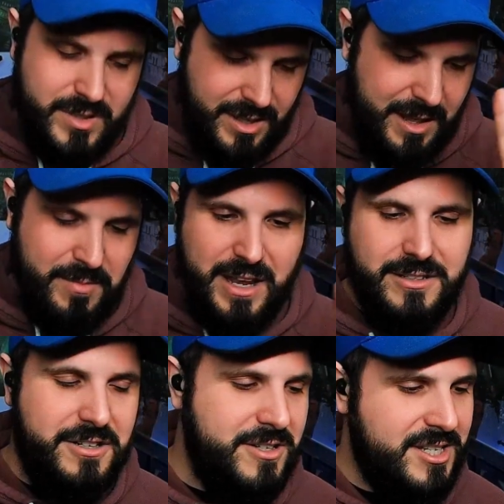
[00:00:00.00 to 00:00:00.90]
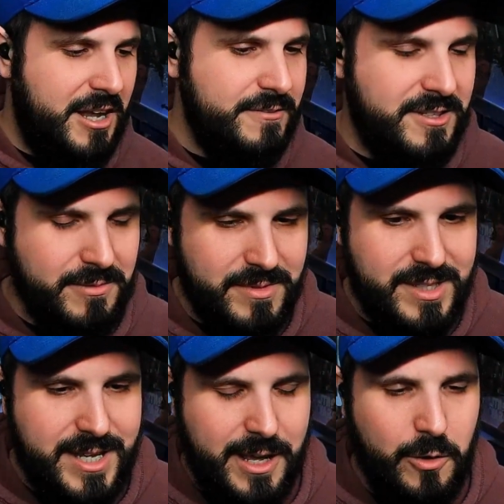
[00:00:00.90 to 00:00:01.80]
keep that to yourselves. Don't
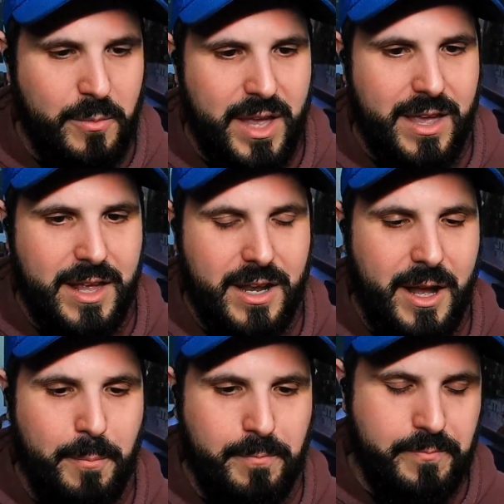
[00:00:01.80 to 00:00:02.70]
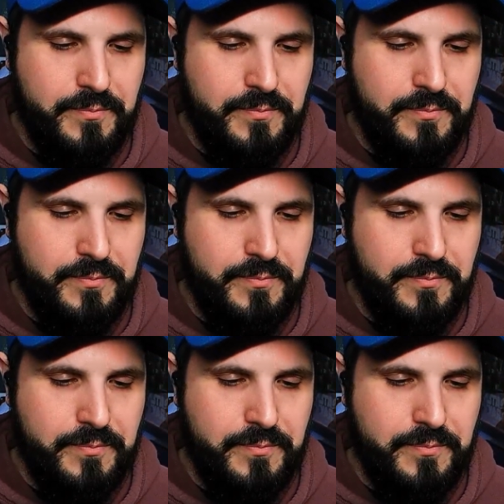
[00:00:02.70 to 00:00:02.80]
tell me. And um